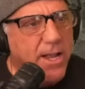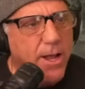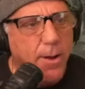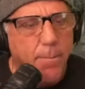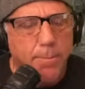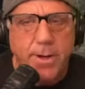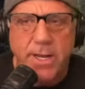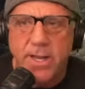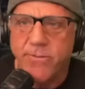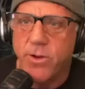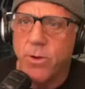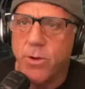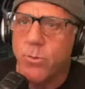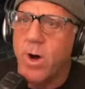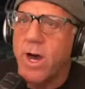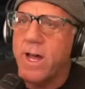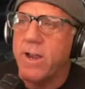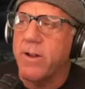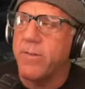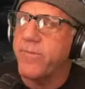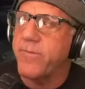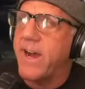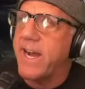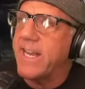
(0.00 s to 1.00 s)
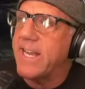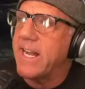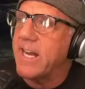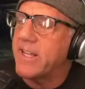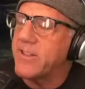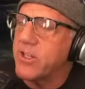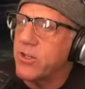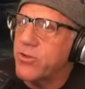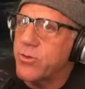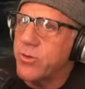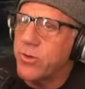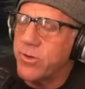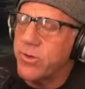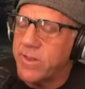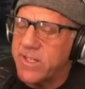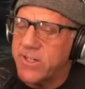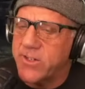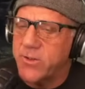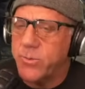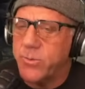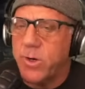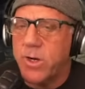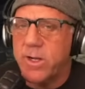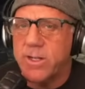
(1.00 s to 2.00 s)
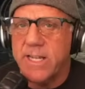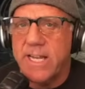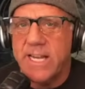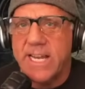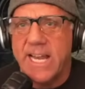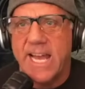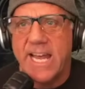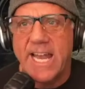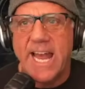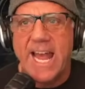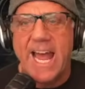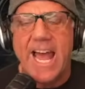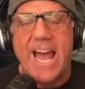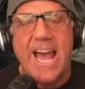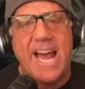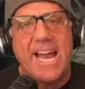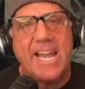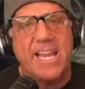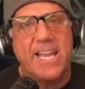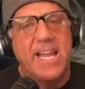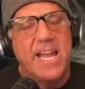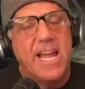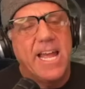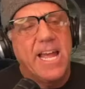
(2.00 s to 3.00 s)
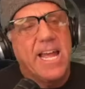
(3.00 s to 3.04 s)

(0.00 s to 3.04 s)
But if you want to find out the truth of this world and get ahead,